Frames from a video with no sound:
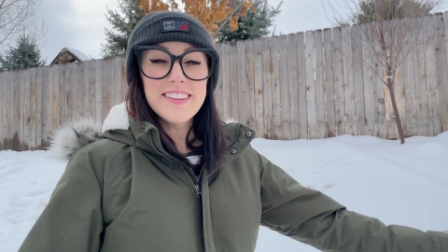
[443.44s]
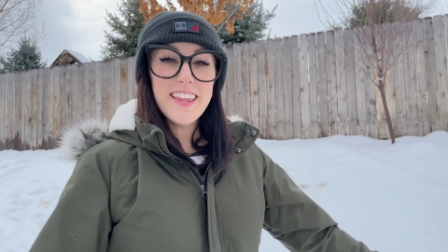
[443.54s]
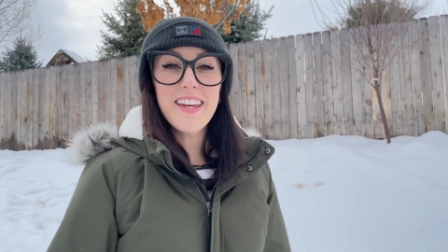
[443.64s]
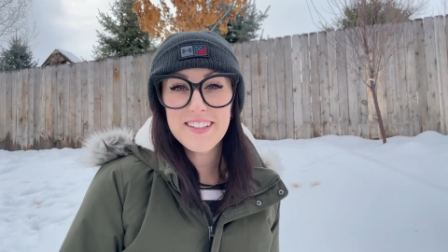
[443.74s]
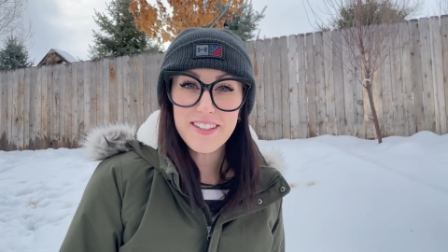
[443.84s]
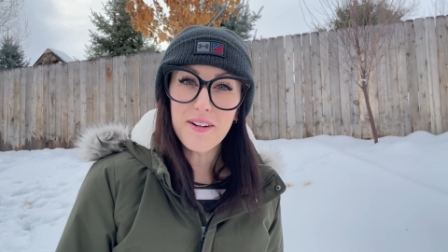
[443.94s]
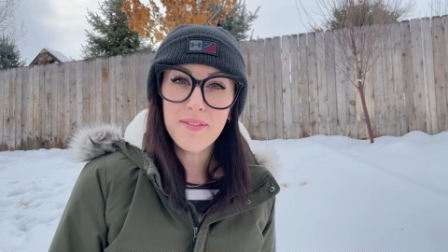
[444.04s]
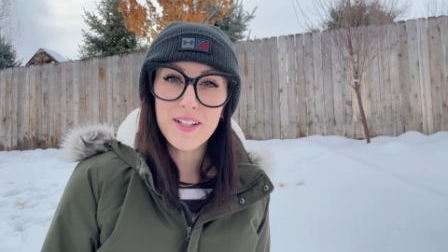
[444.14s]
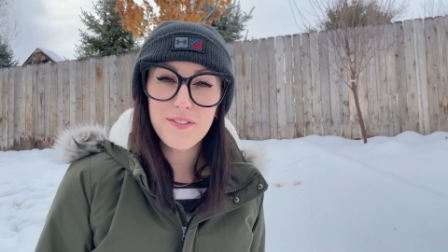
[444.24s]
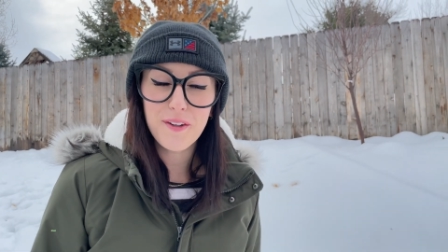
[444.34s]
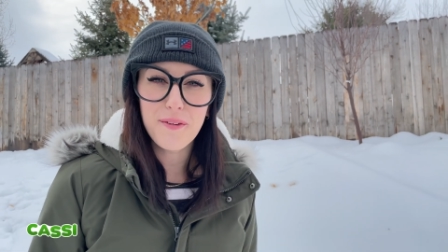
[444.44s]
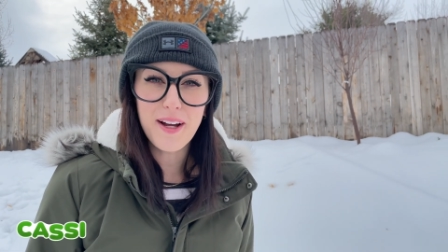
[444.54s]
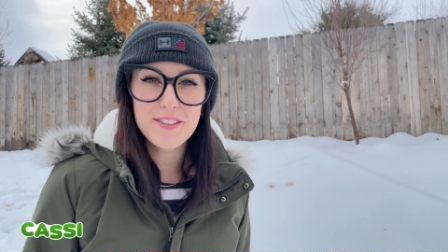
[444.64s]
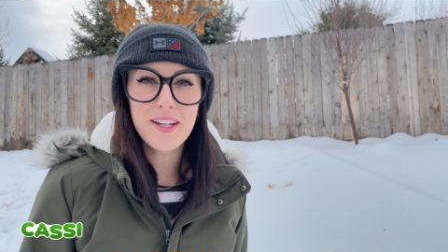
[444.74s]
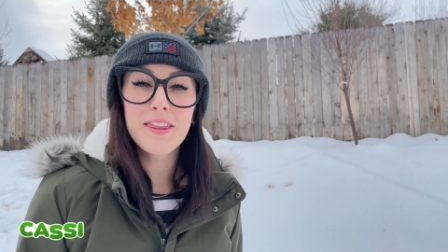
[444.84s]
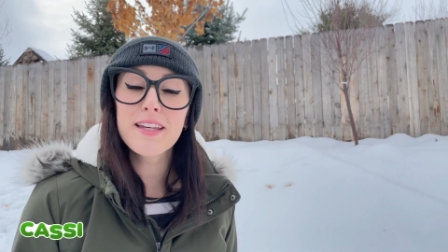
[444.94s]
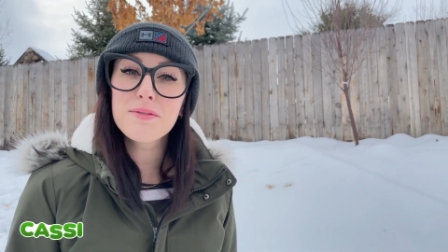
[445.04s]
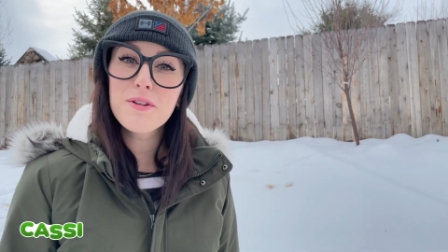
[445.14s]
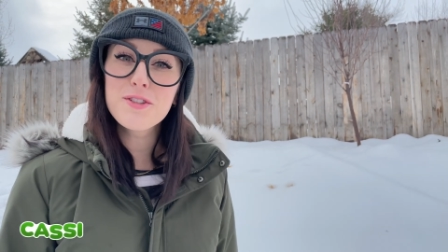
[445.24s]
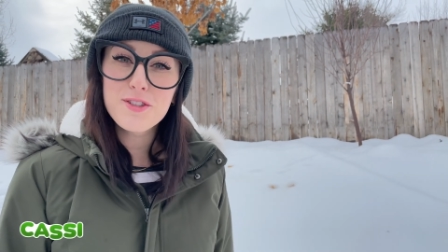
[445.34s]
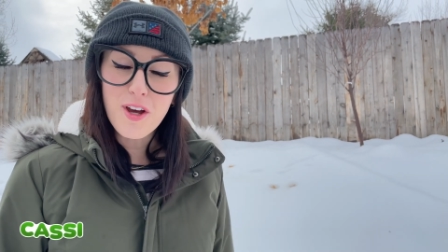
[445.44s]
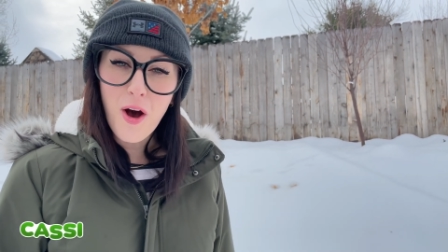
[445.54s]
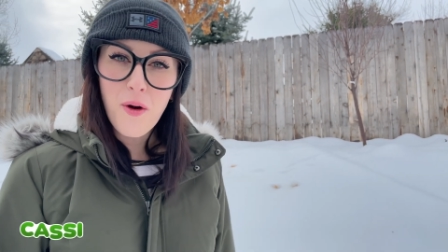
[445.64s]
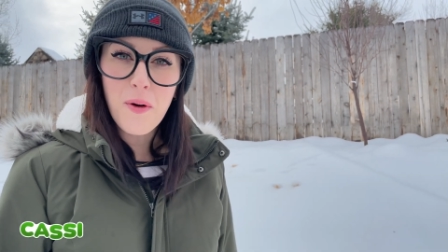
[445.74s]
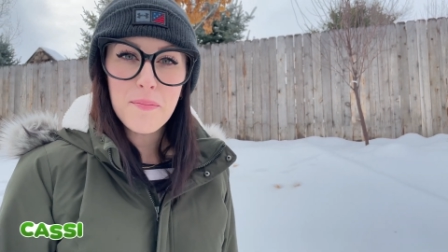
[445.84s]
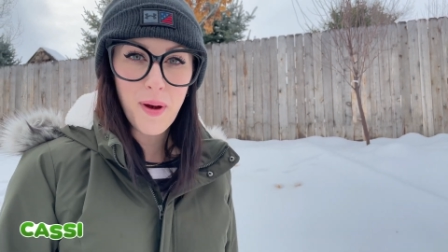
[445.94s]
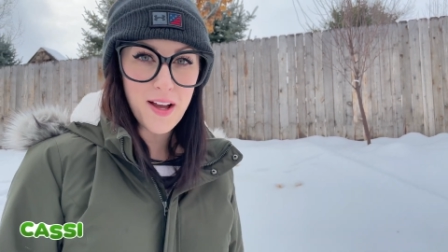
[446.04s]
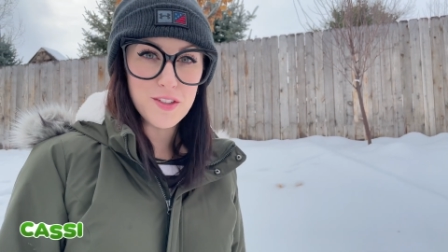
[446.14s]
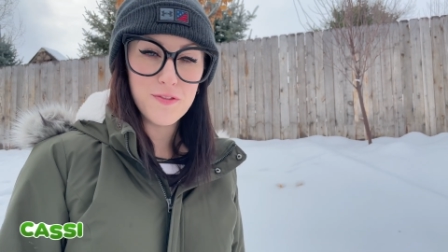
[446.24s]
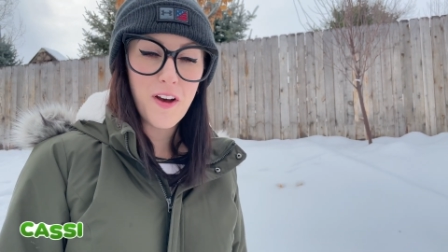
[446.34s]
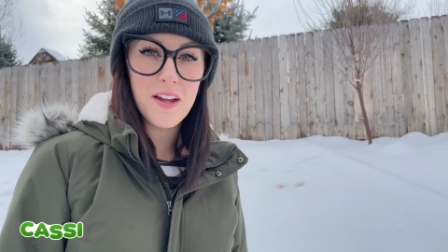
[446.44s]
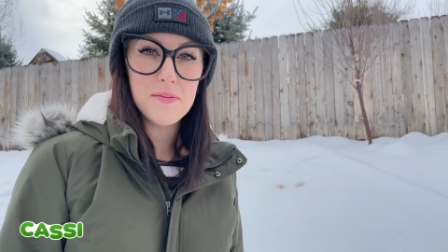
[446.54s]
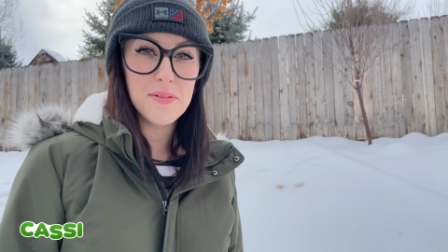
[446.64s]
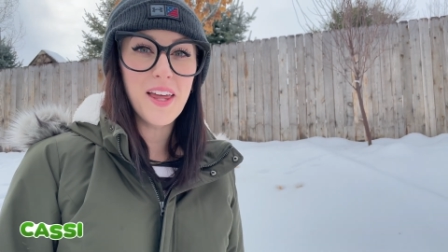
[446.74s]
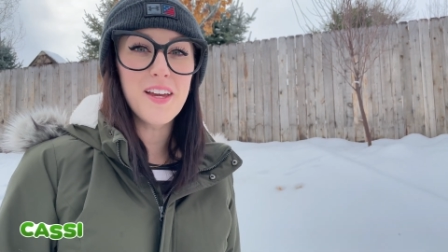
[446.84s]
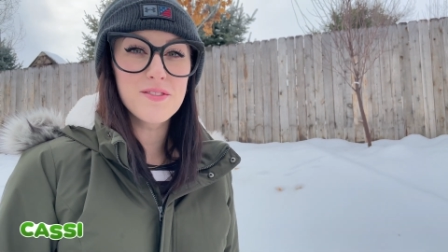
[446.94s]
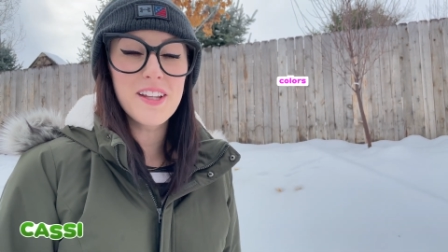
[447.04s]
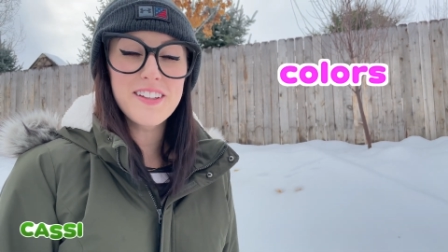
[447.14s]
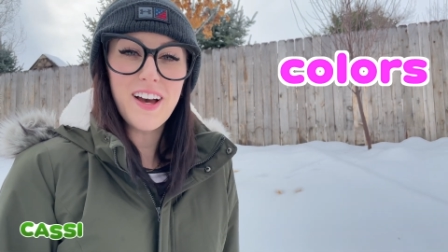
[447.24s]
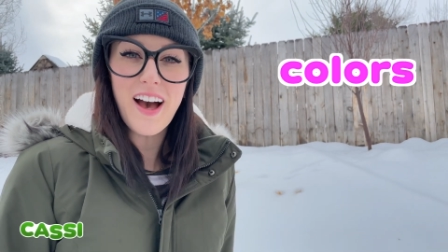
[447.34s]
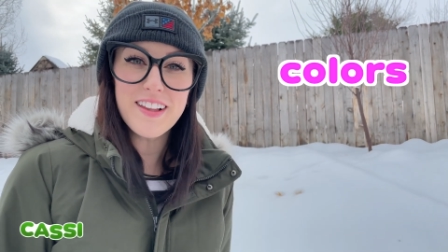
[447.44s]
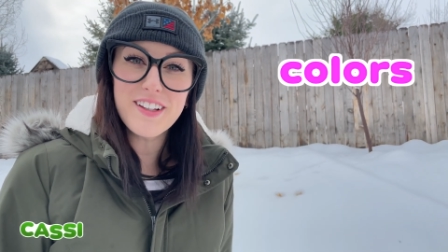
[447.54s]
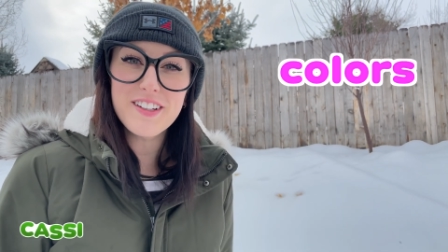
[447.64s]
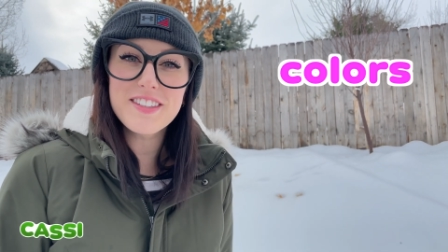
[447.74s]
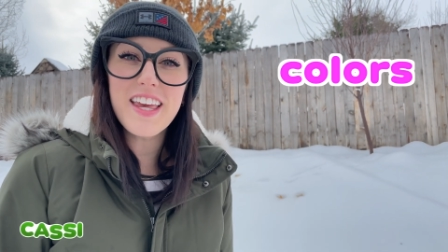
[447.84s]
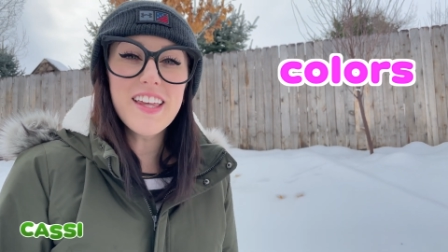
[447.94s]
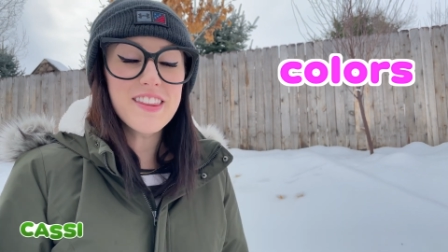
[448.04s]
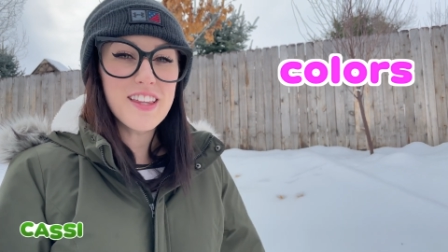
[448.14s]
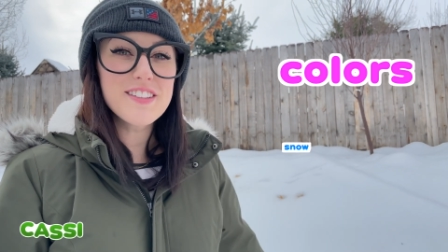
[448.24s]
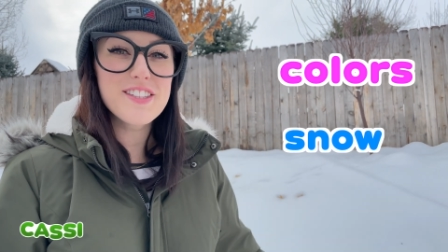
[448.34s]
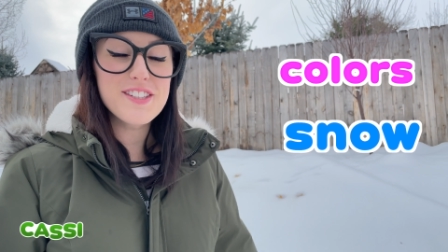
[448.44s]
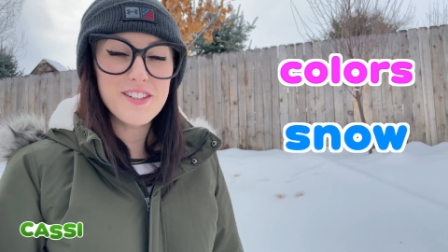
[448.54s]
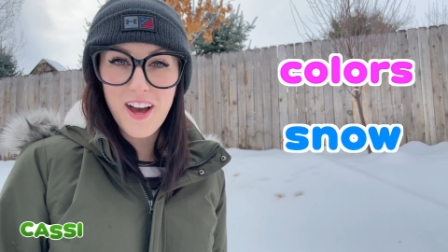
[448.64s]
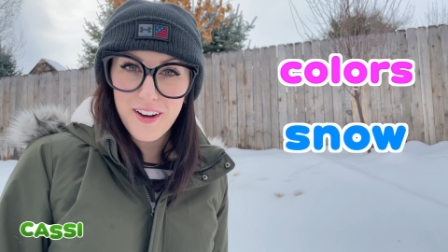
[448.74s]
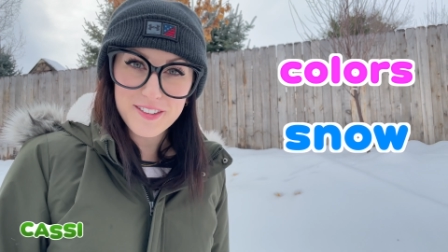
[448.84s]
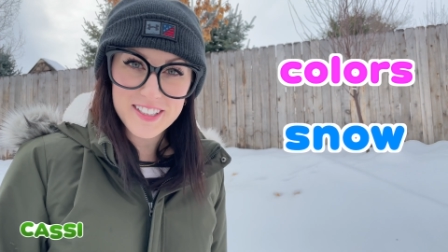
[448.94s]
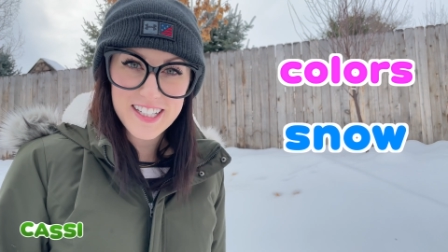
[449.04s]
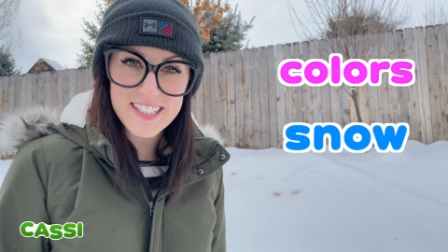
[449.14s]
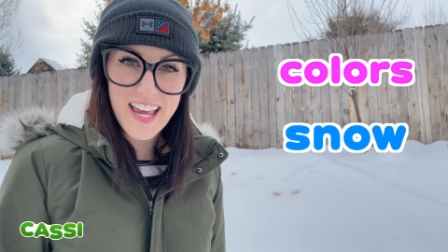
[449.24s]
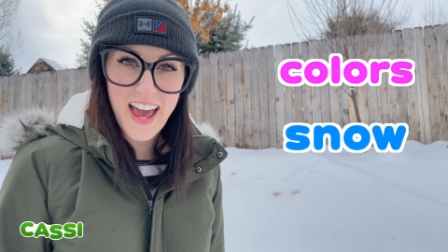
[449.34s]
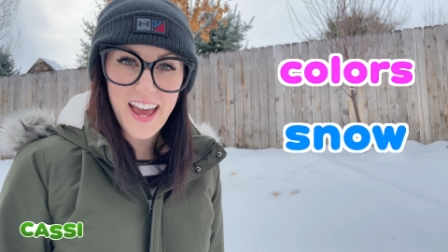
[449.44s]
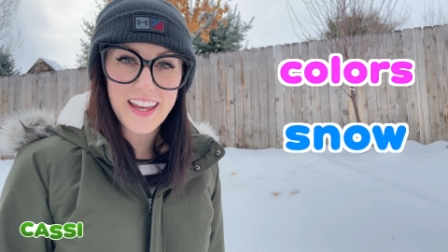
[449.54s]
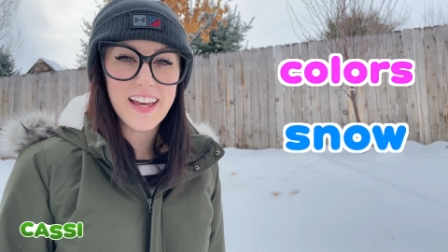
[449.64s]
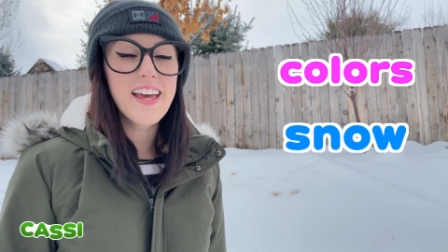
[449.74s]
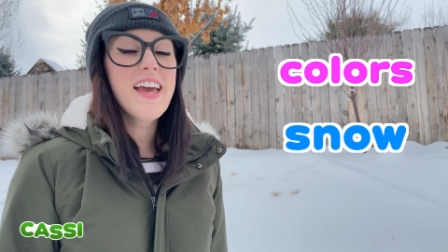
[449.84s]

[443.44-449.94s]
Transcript: Thanks so much for watching. This was so much fun playing with colors in the snow today.